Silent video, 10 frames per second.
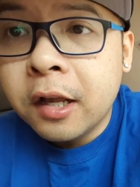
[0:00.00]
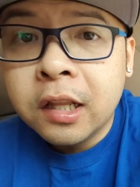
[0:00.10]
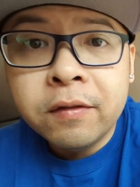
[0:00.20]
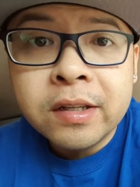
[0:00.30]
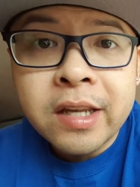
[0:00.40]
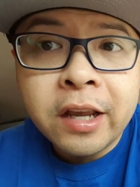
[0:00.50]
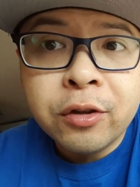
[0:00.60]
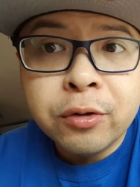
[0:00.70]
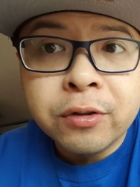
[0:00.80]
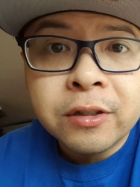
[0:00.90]
I love these
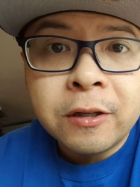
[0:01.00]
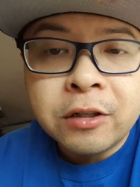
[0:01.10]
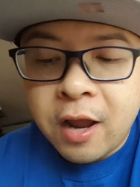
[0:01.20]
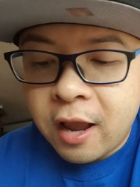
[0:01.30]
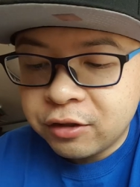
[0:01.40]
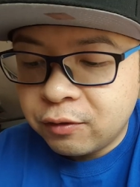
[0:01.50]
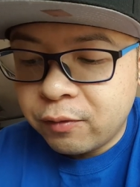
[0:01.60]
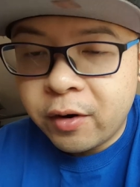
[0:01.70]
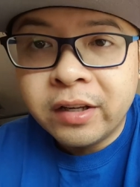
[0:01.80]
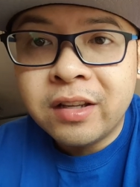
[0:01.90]
egg noodles. These are actually
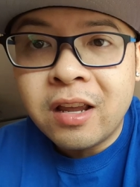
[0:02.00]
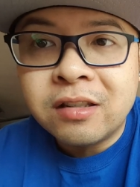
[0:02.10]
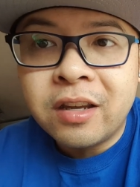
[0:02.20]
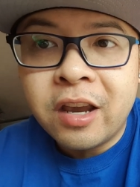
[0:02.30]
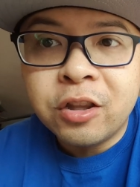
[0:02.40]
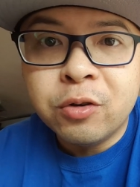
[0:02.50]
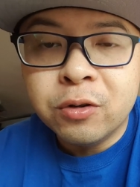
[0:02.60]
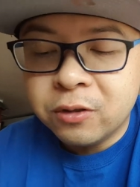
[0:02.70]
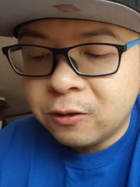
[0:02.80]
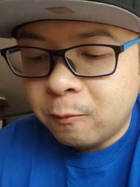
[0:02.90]
very tasty egg
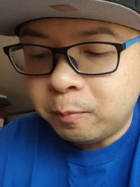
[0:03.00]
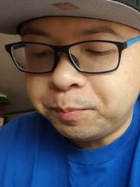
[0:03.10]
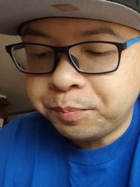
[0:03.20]
noodles.